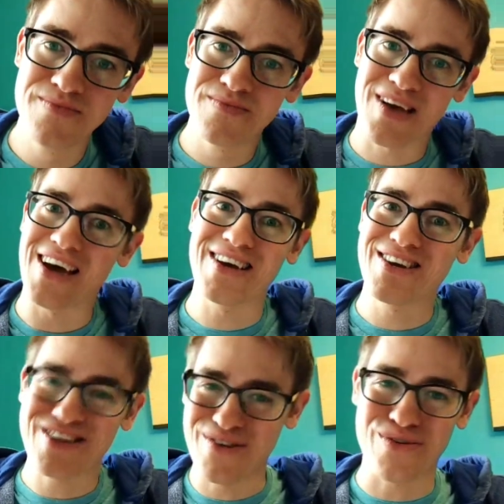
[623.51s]
Okay?
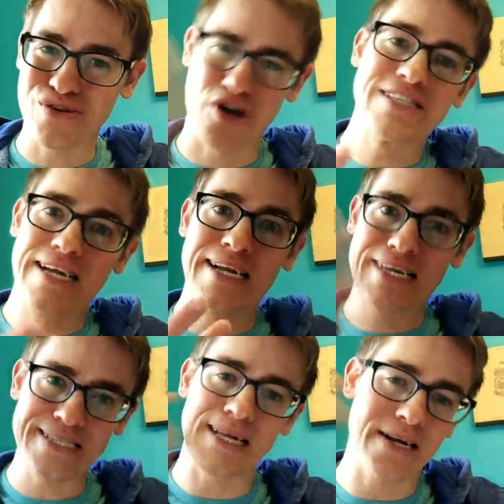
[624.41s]
Your identity
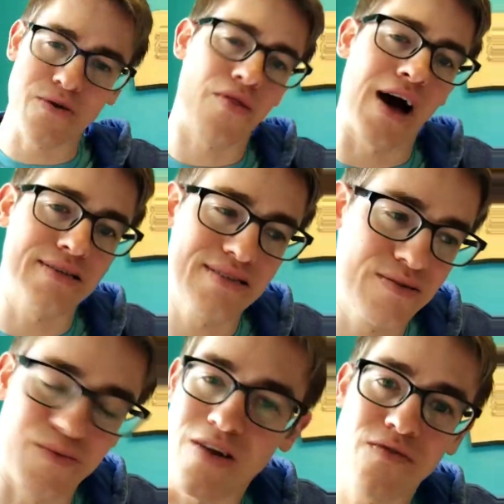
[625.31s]
is not in your thoughts.
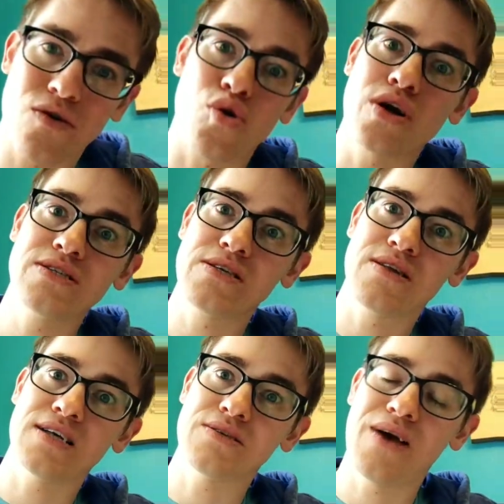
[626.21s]
Whatever crazy
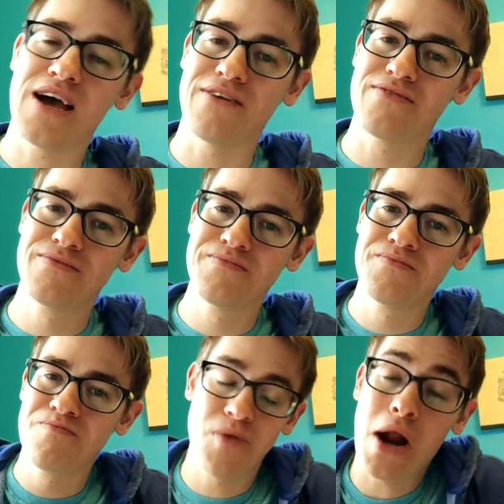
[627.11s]
thoughts you have,
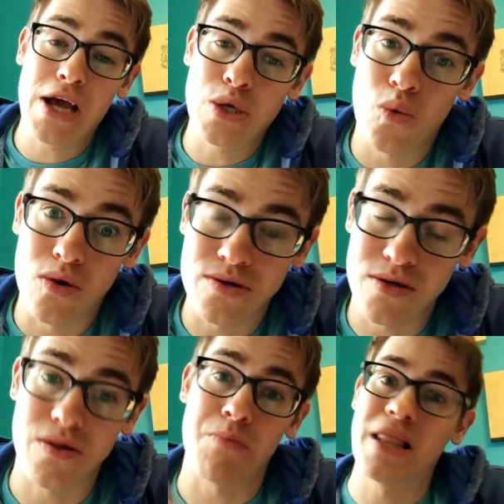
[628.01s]
they're not yours.
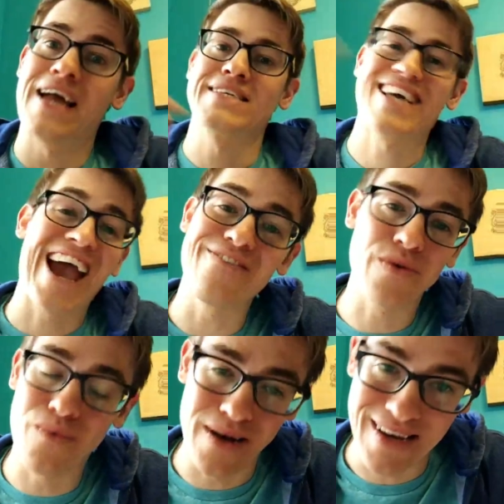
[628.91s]
They're the planet's. Like,
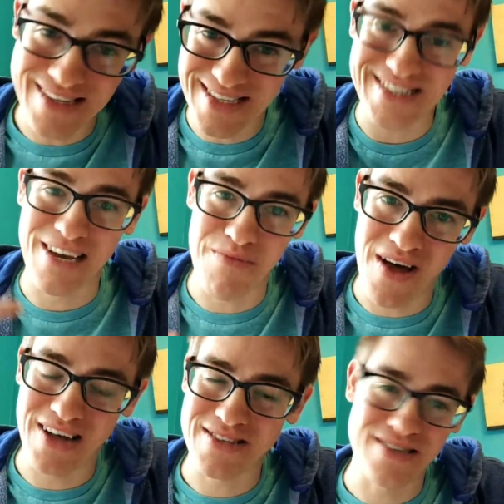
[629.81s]
everyone gets the same
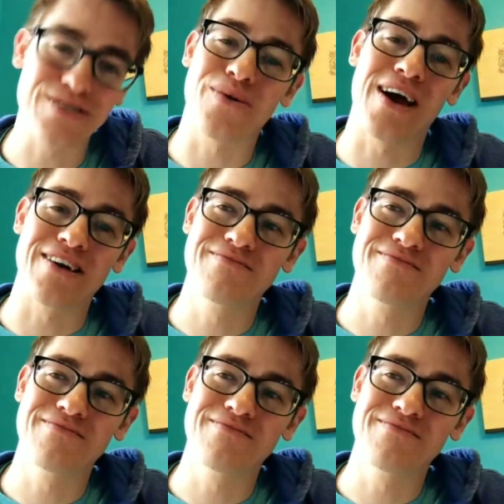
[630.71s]
thoughts. It's okay.